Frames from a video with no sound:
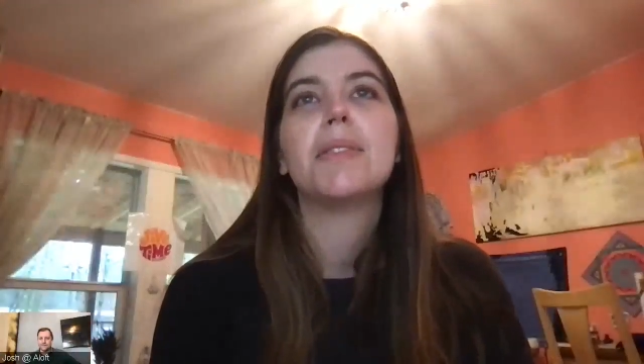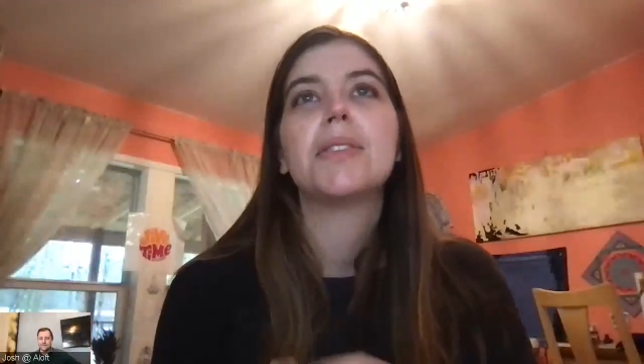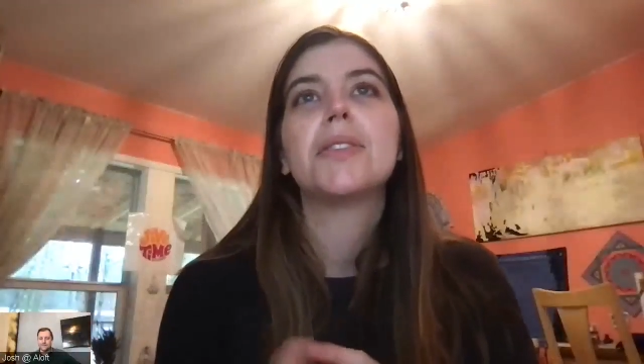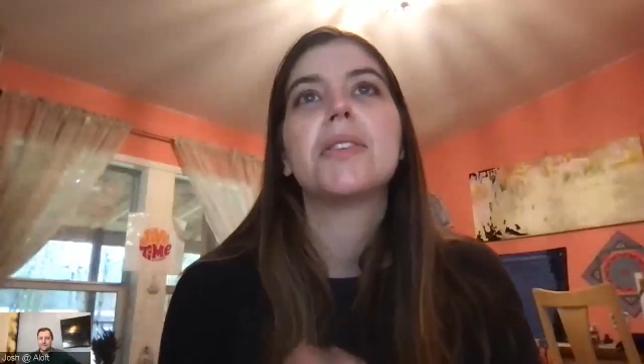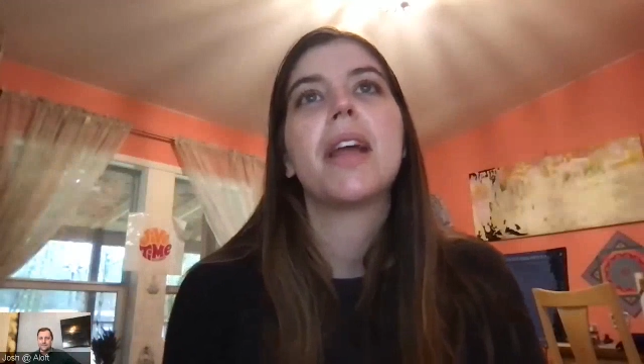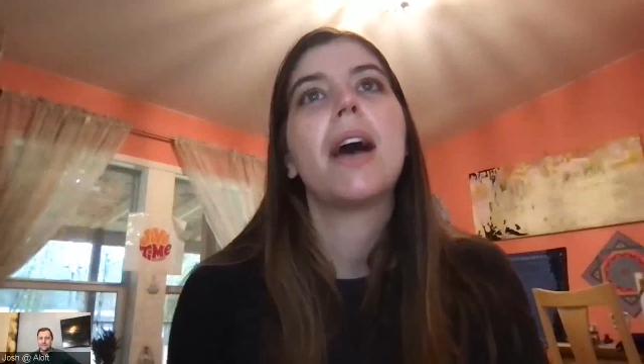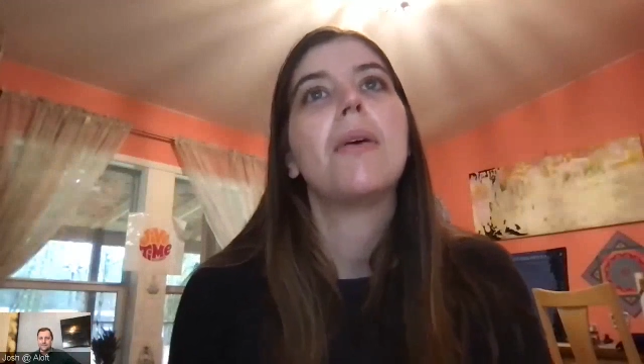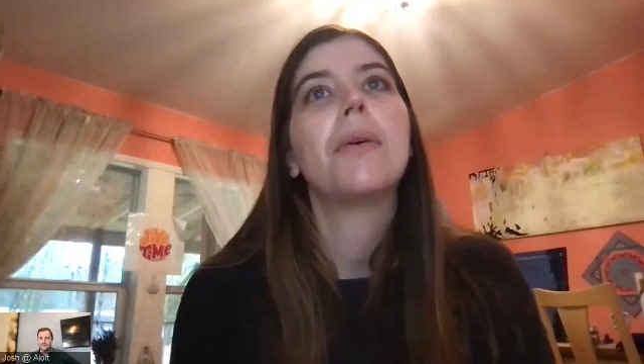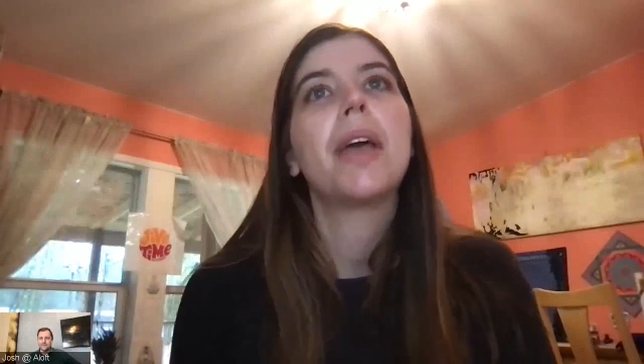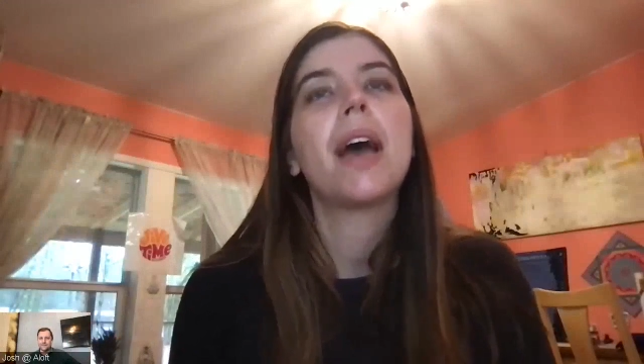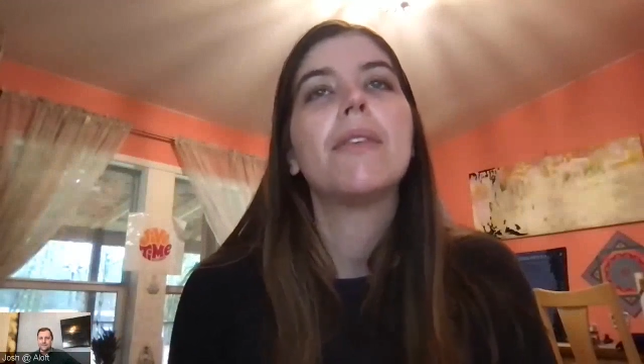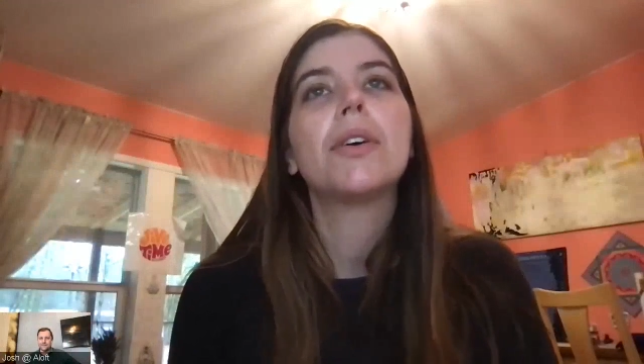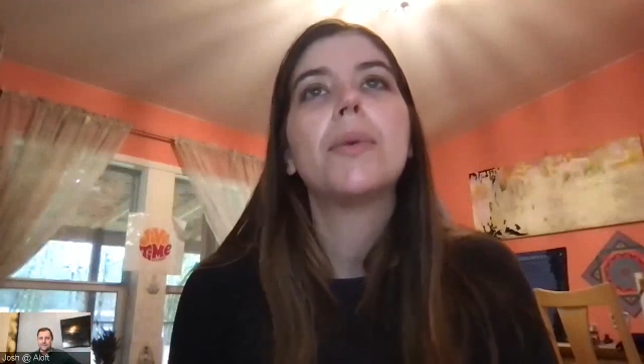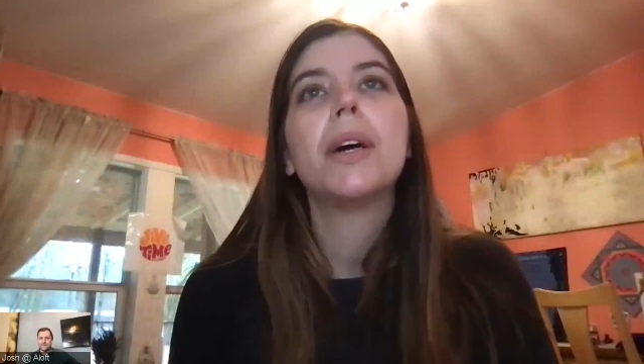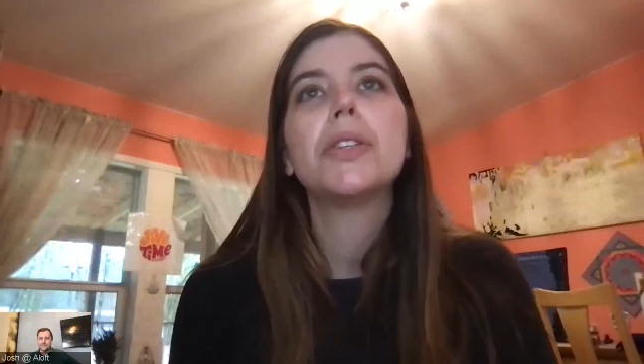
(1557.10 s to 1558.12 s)
Now we
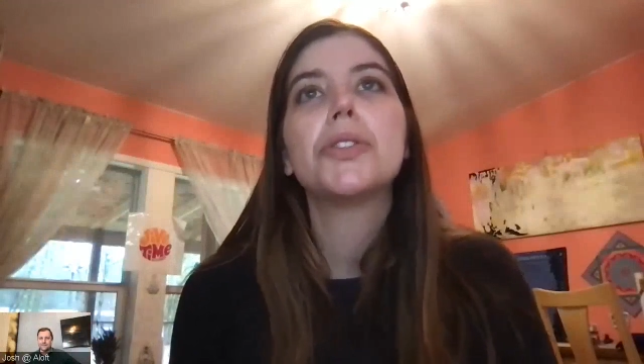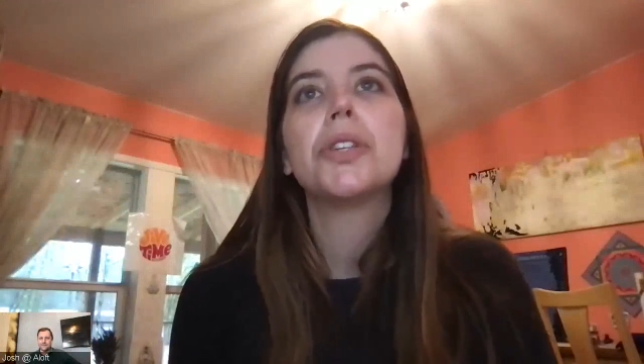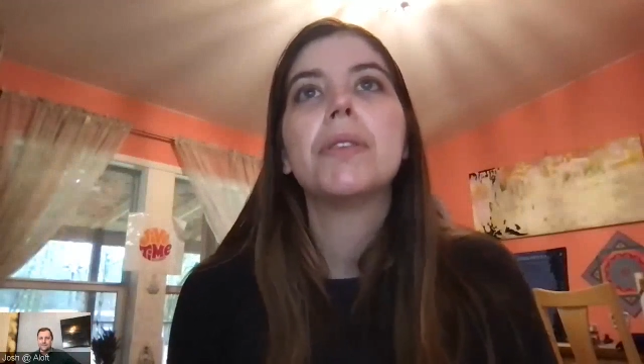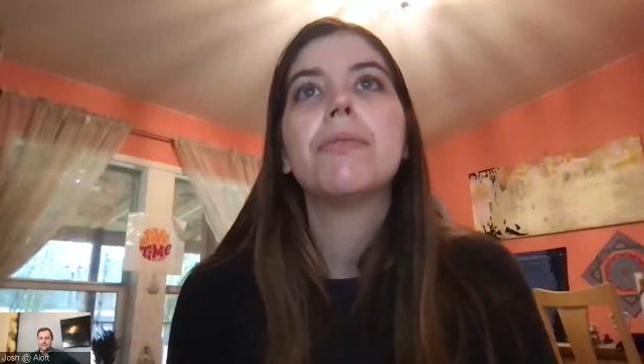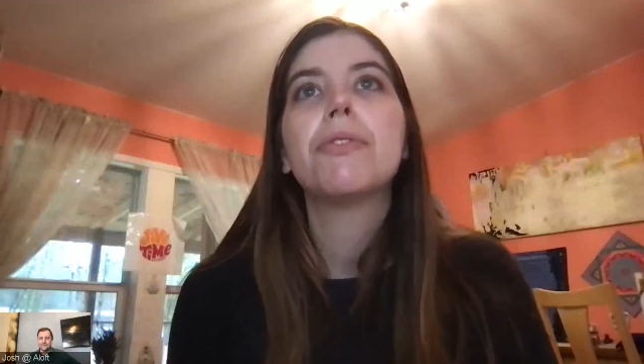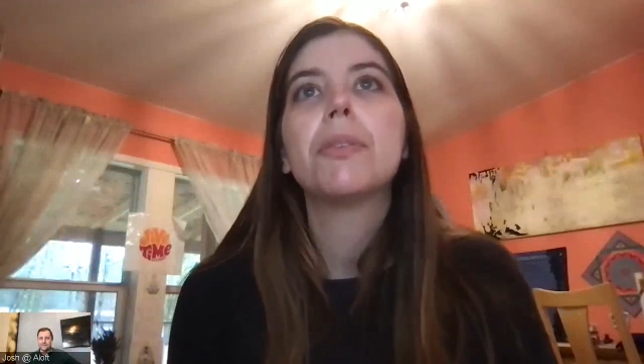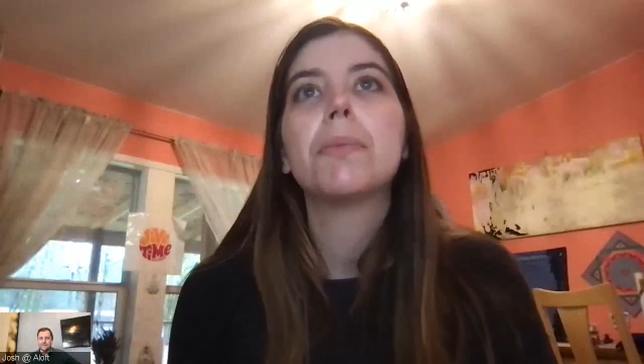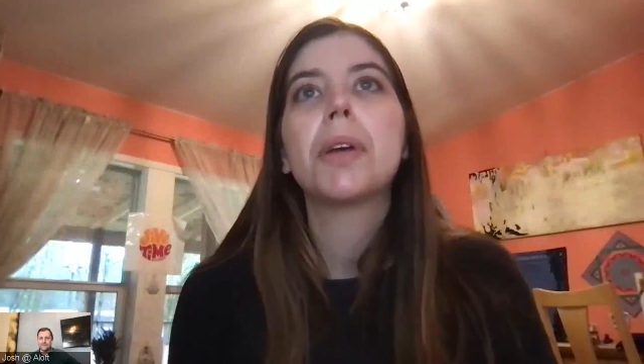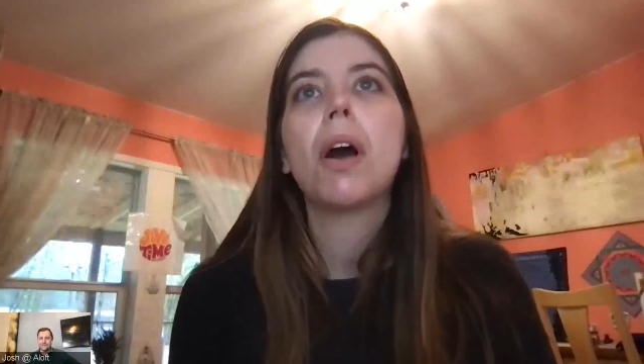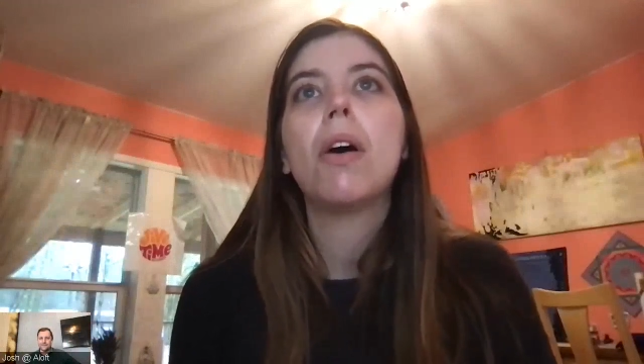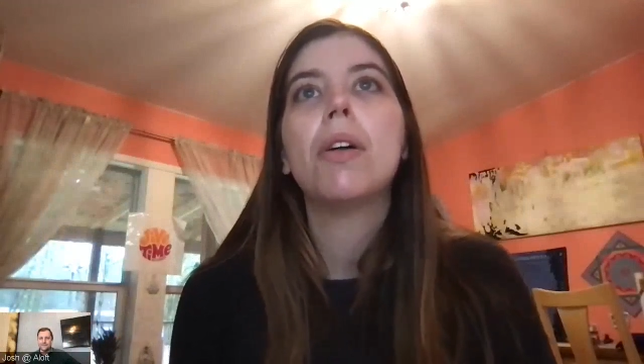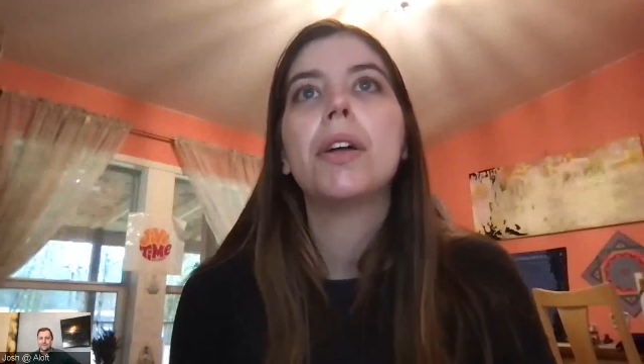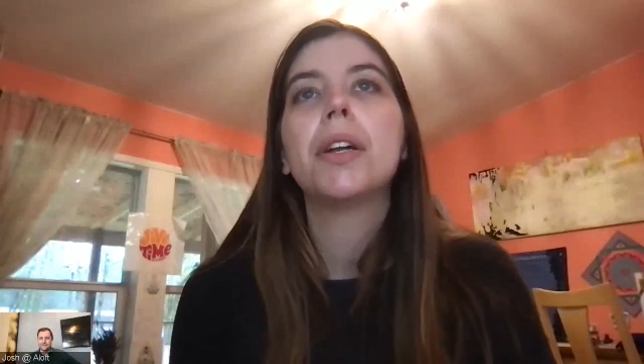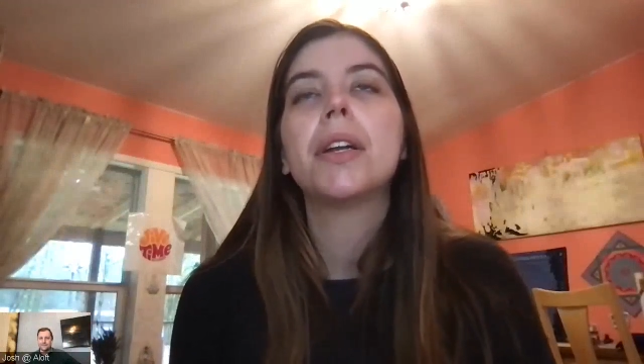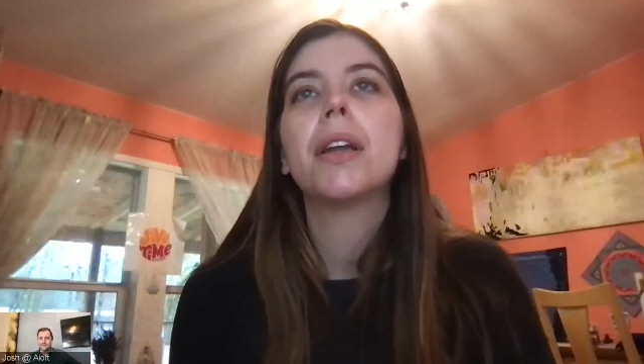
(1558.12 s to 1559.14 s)
have a question from
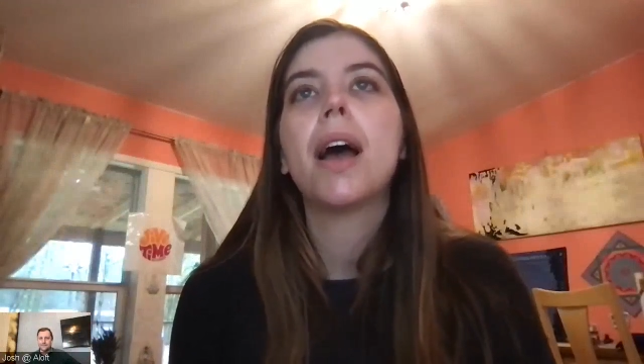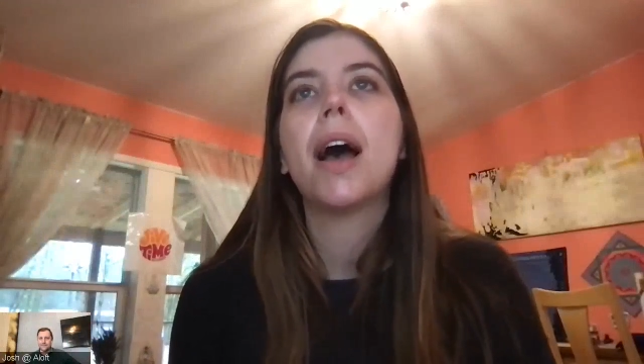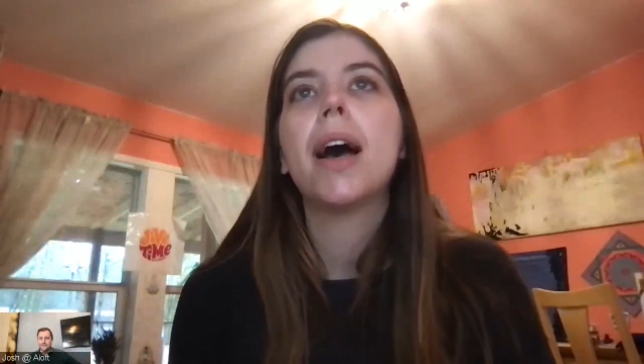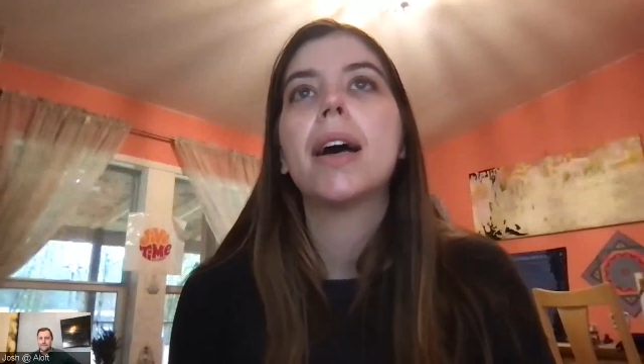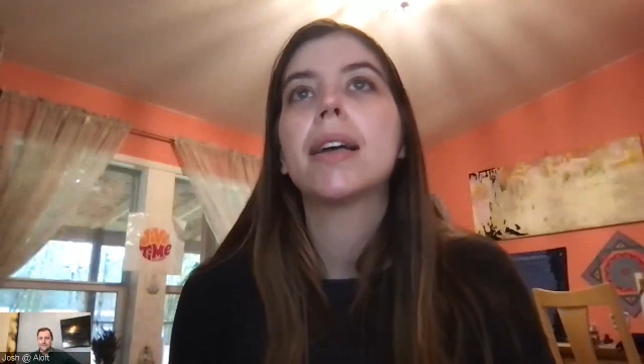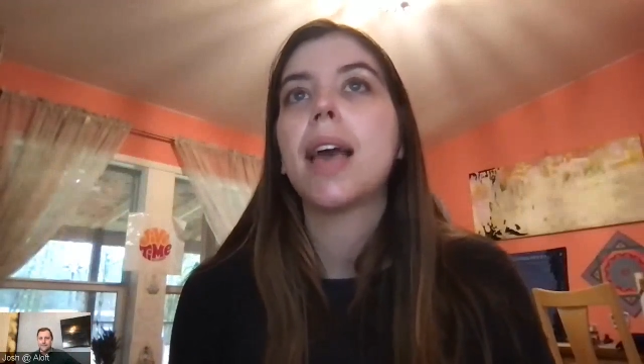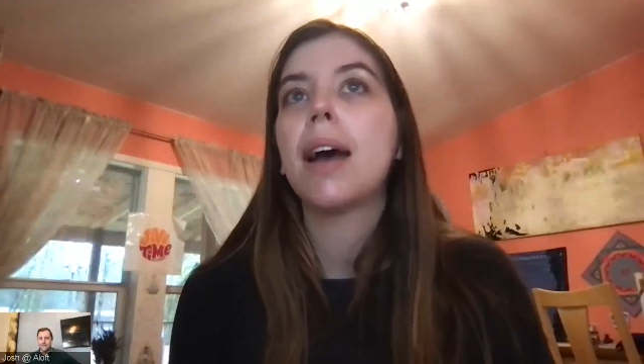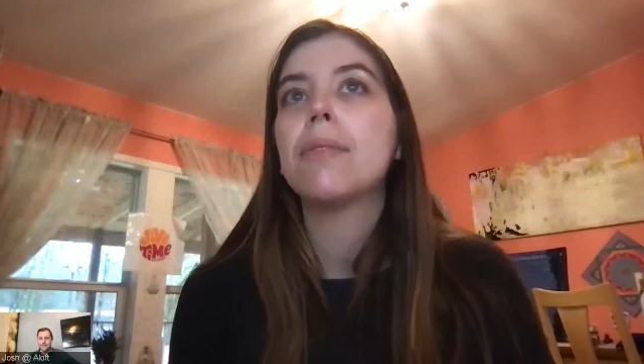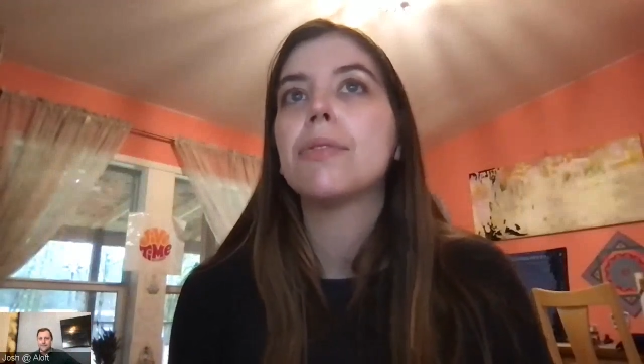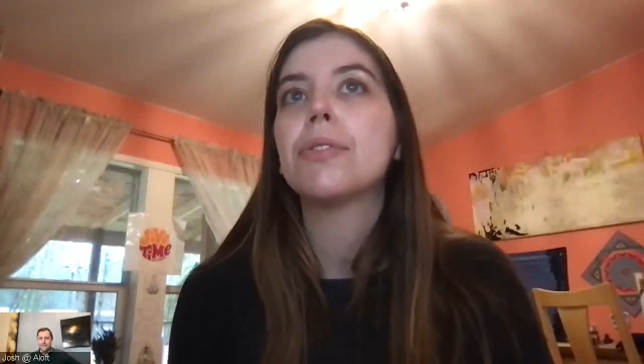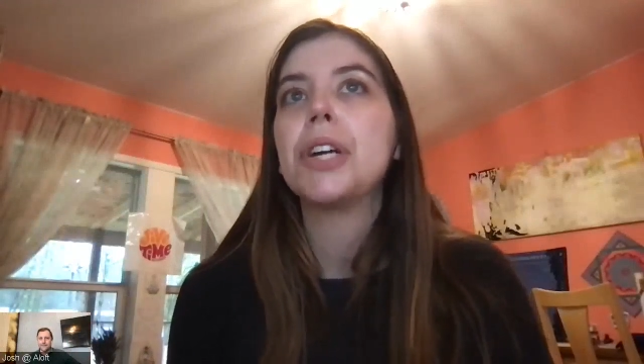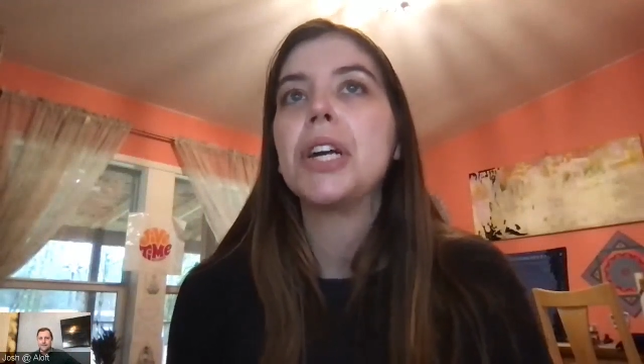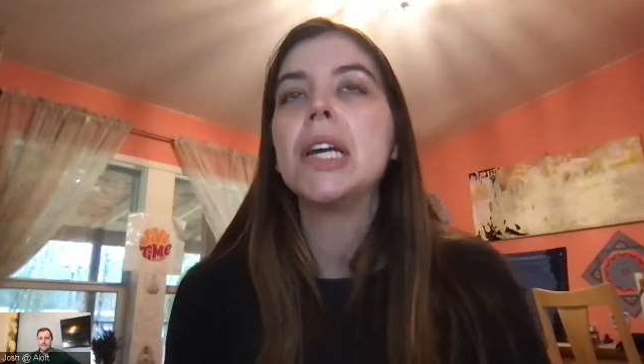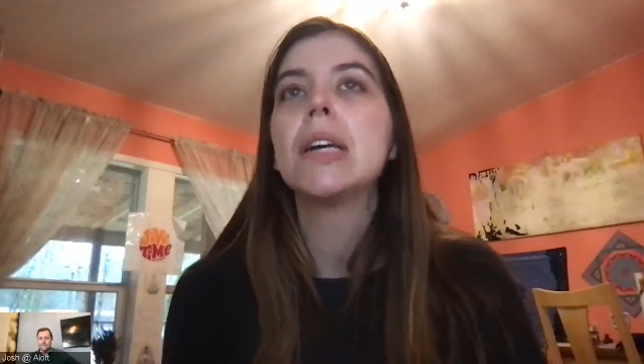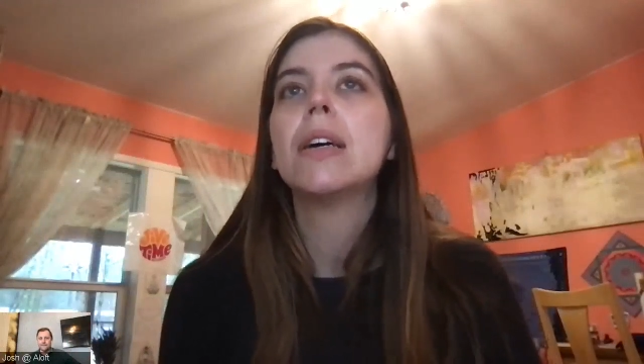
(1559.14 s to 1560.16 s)
Colin
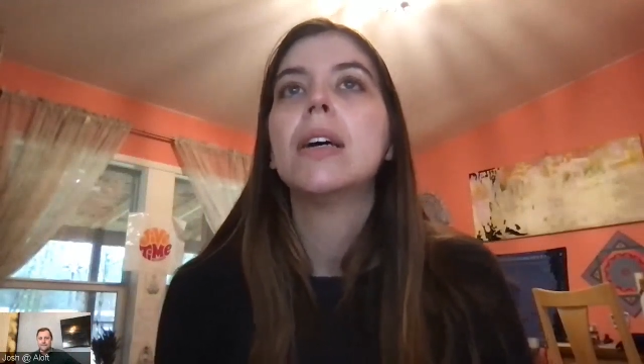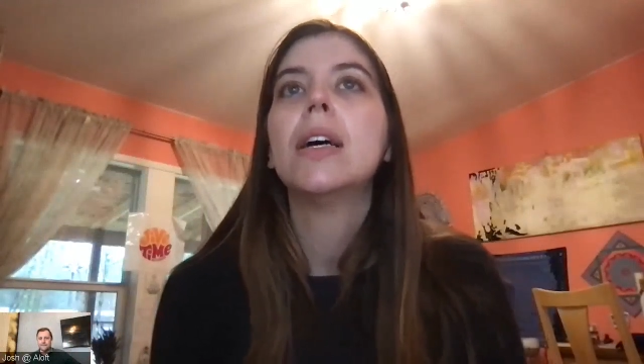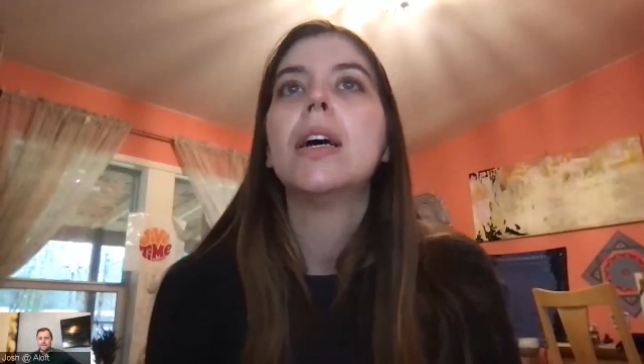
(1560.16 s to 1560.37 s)
Caffrey.